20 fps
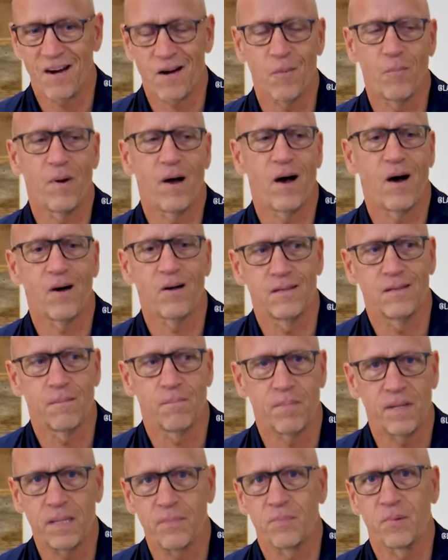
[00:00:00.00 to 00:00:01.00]
about the
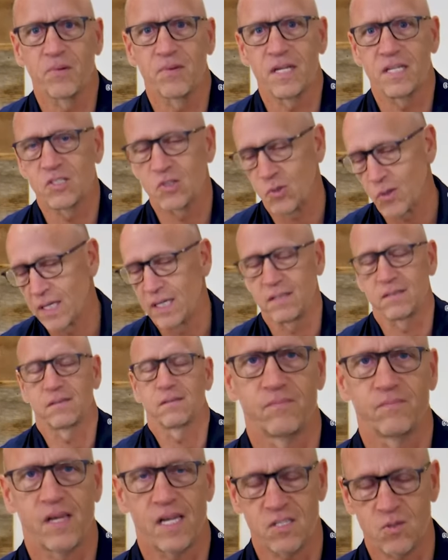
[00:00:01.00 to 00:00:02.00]
people they treat.
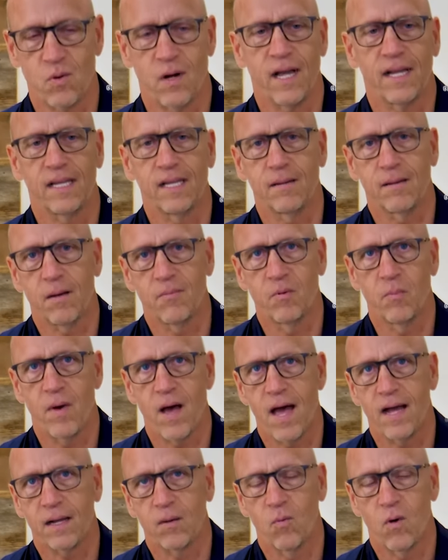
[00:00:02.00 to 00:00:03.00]
That's what I keep coming
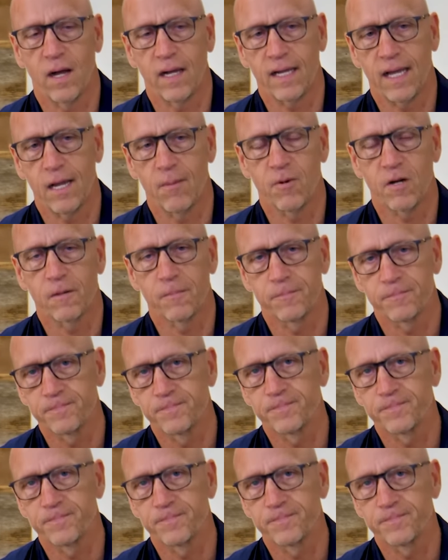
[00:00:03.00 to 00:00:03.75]
back and why I came here.